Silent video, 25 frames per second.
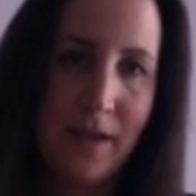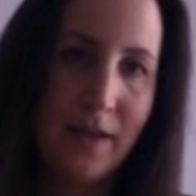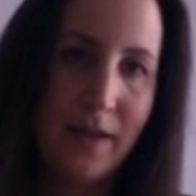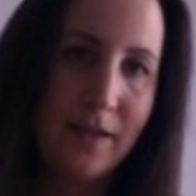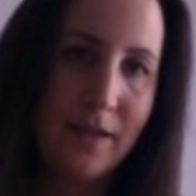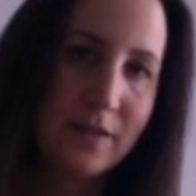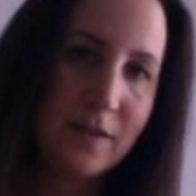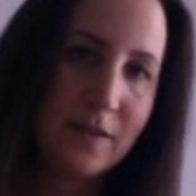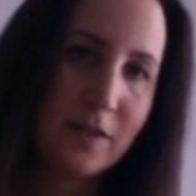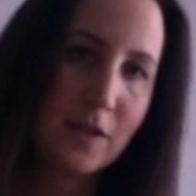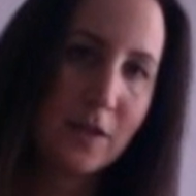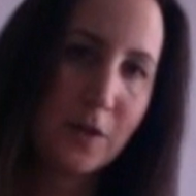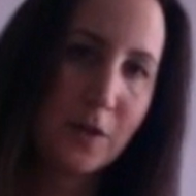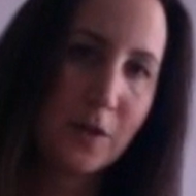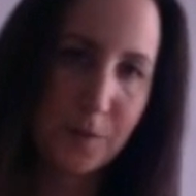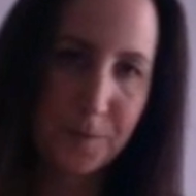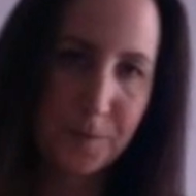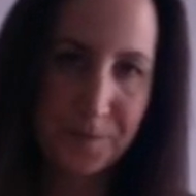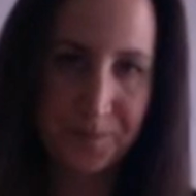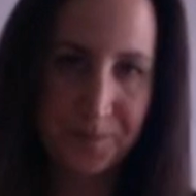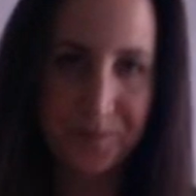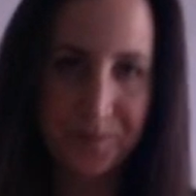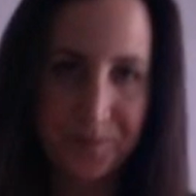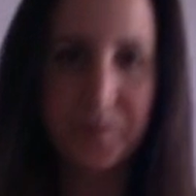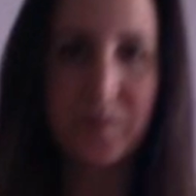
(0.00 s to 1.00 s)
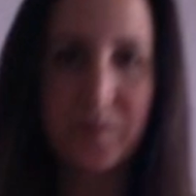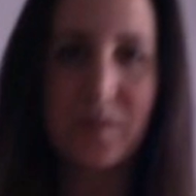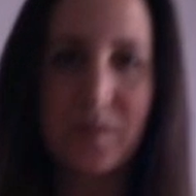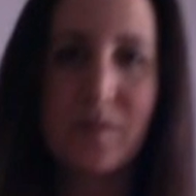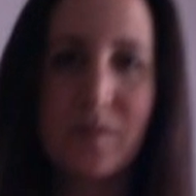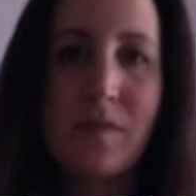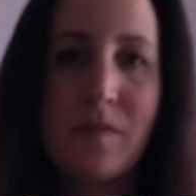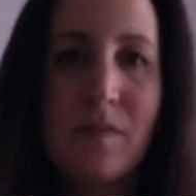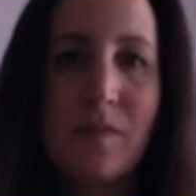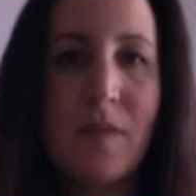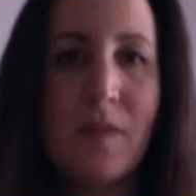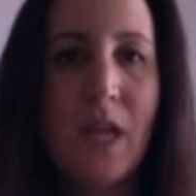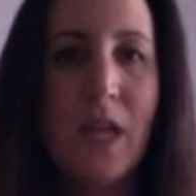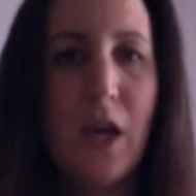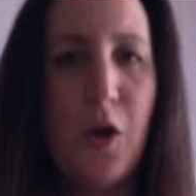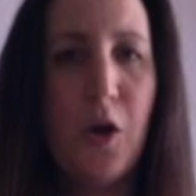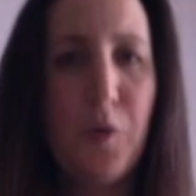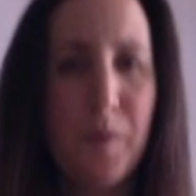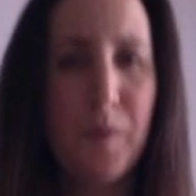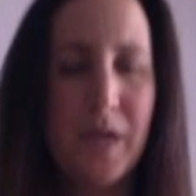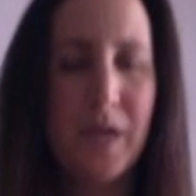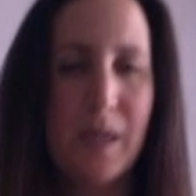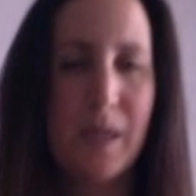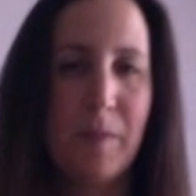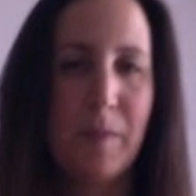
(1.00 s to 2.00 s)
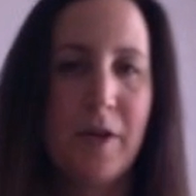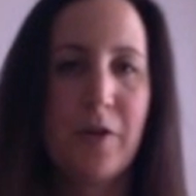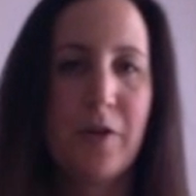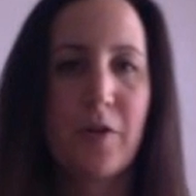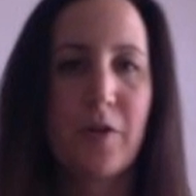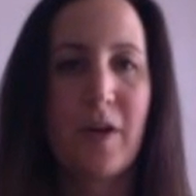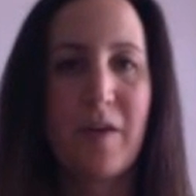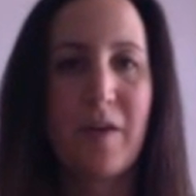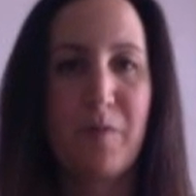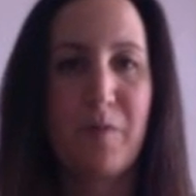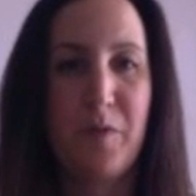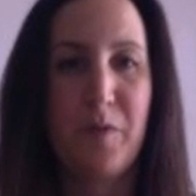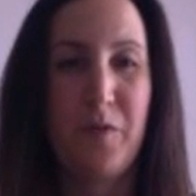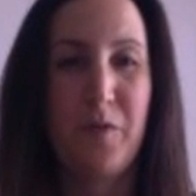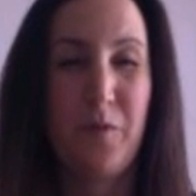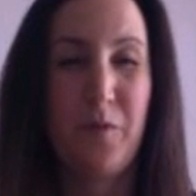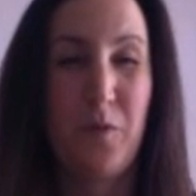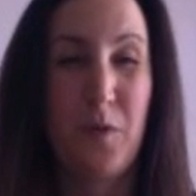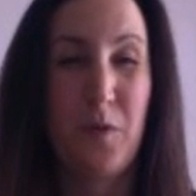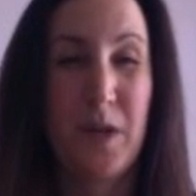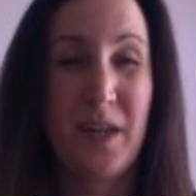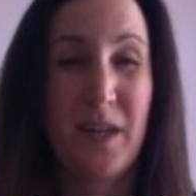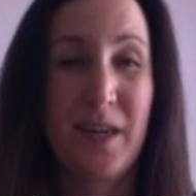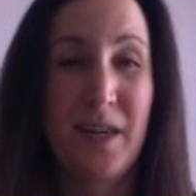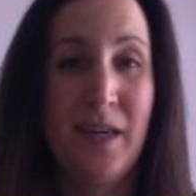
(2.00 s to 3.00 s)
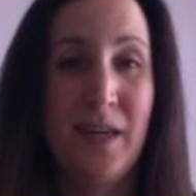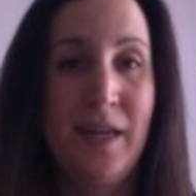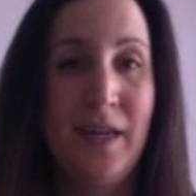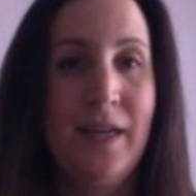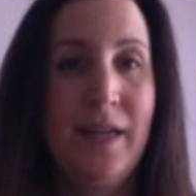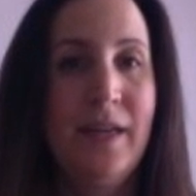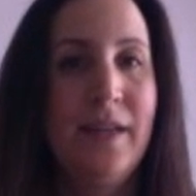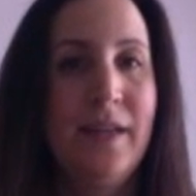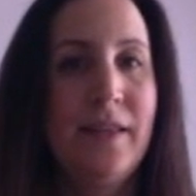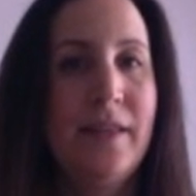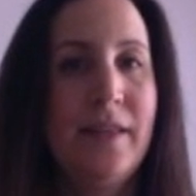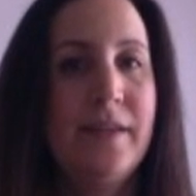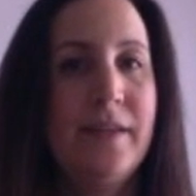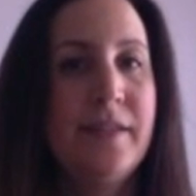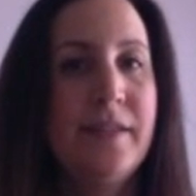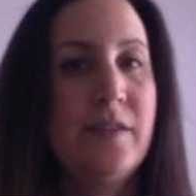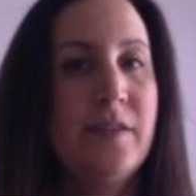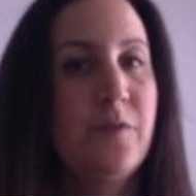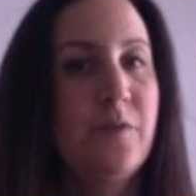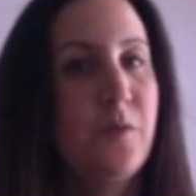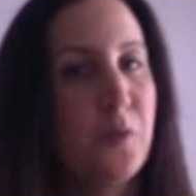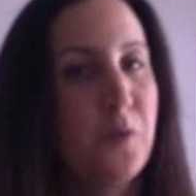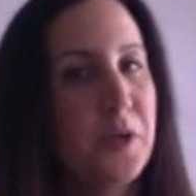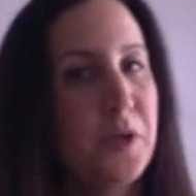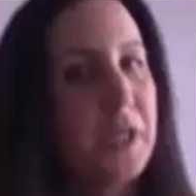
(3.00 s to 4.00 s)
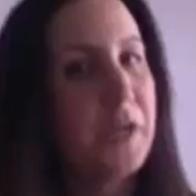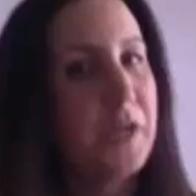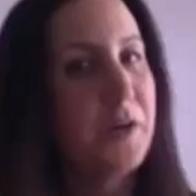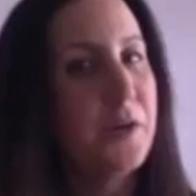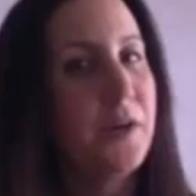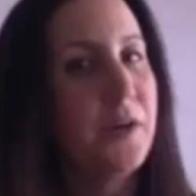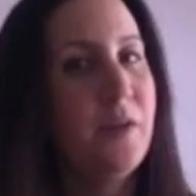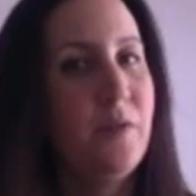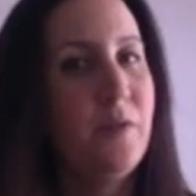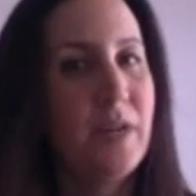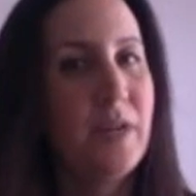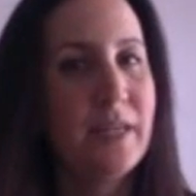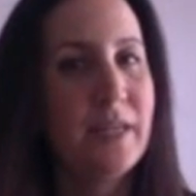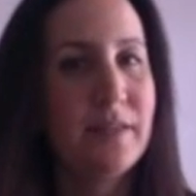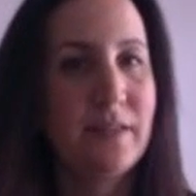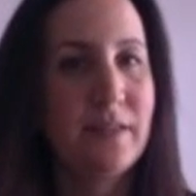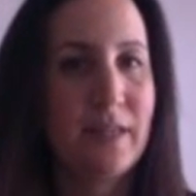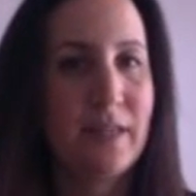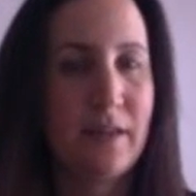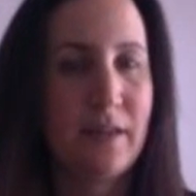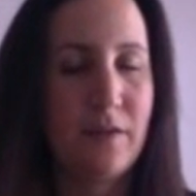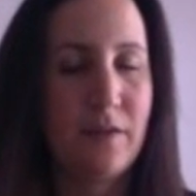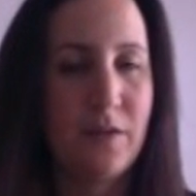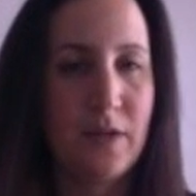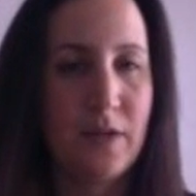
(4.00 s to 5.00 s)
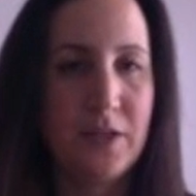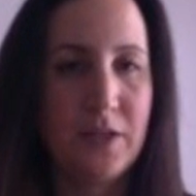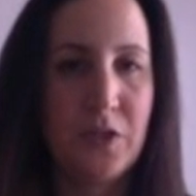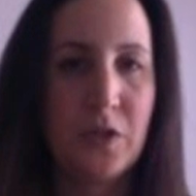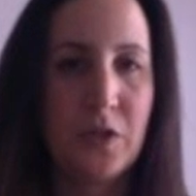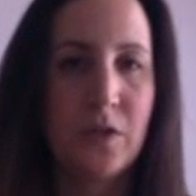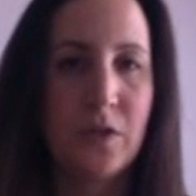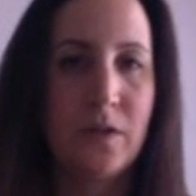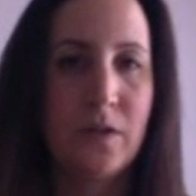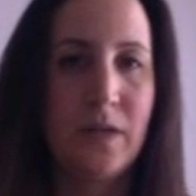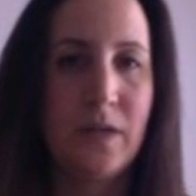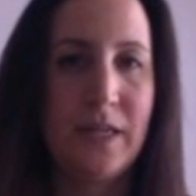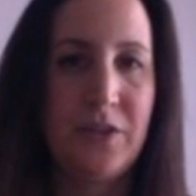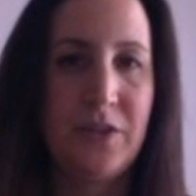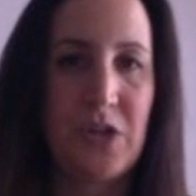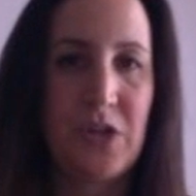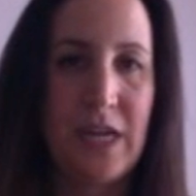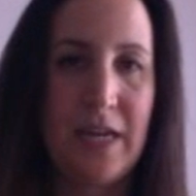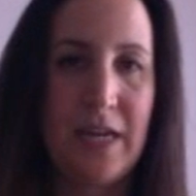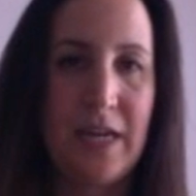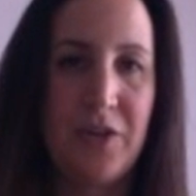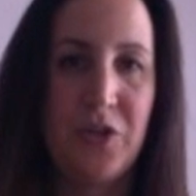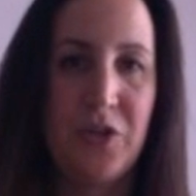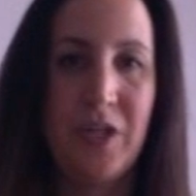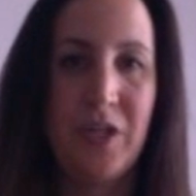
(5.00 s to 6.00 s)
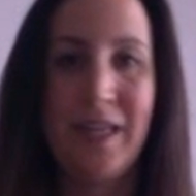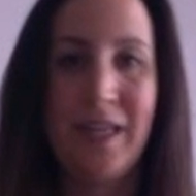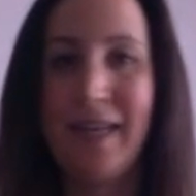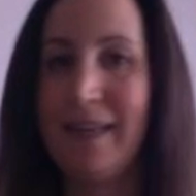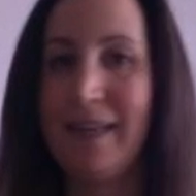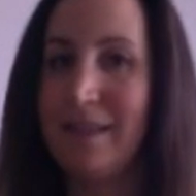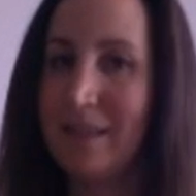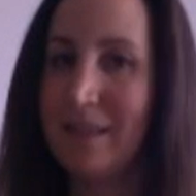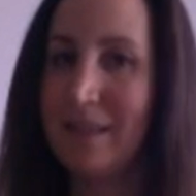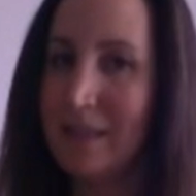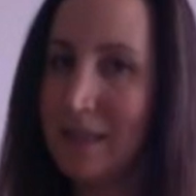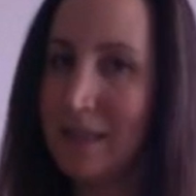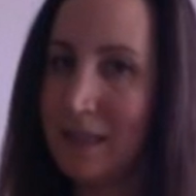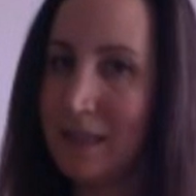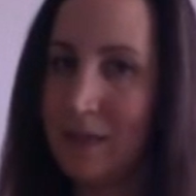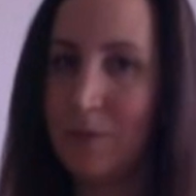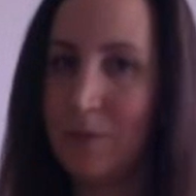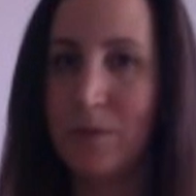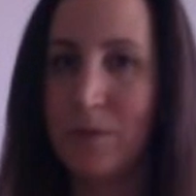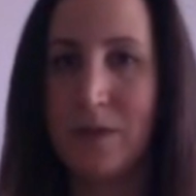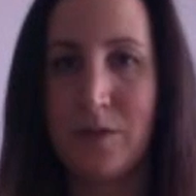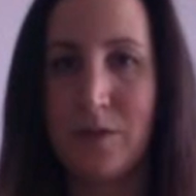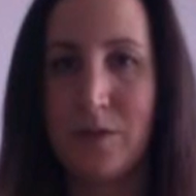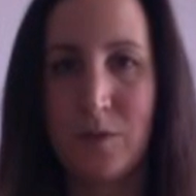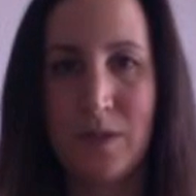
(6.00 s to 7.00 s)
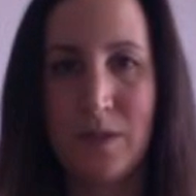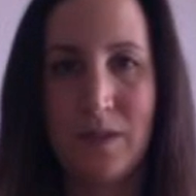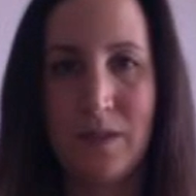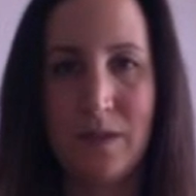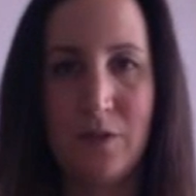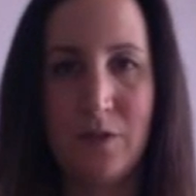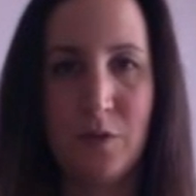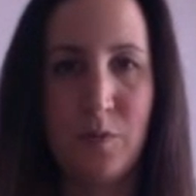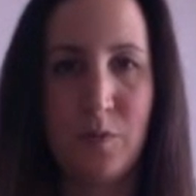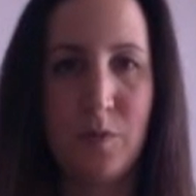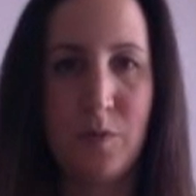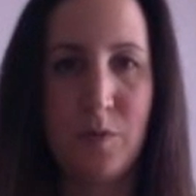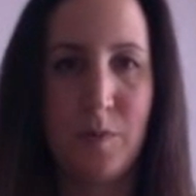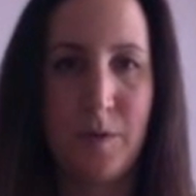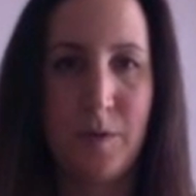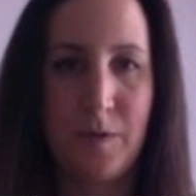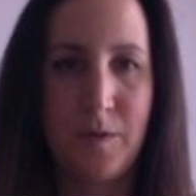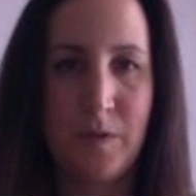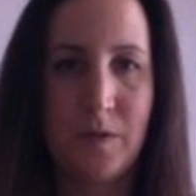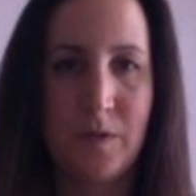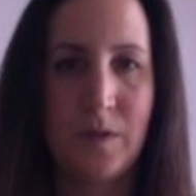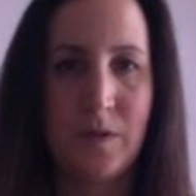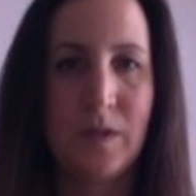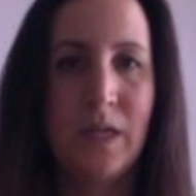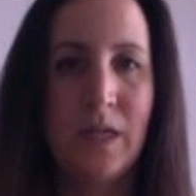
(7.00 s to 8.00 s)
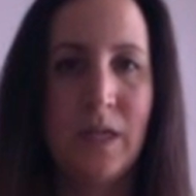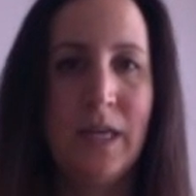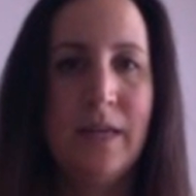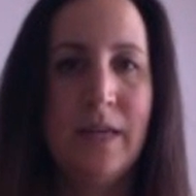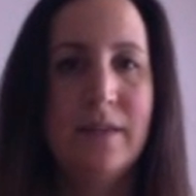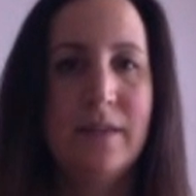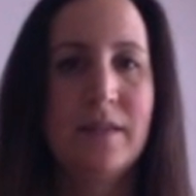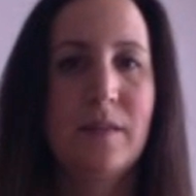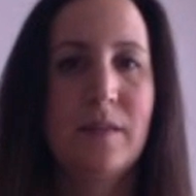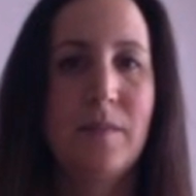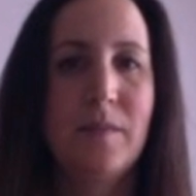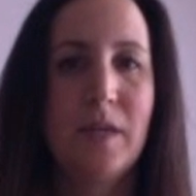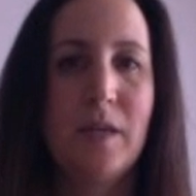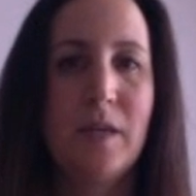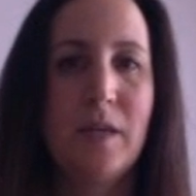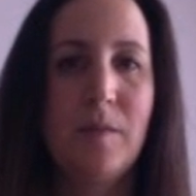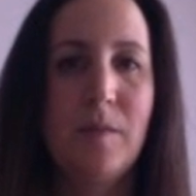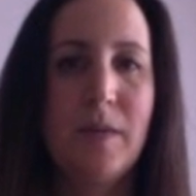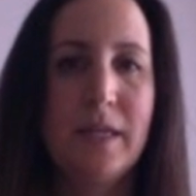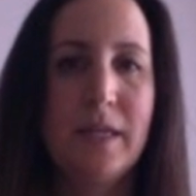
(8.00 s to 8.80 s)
So, opening paragraph before. This 4-year Advanced Technological Education ATE Resource Center proposal submitted by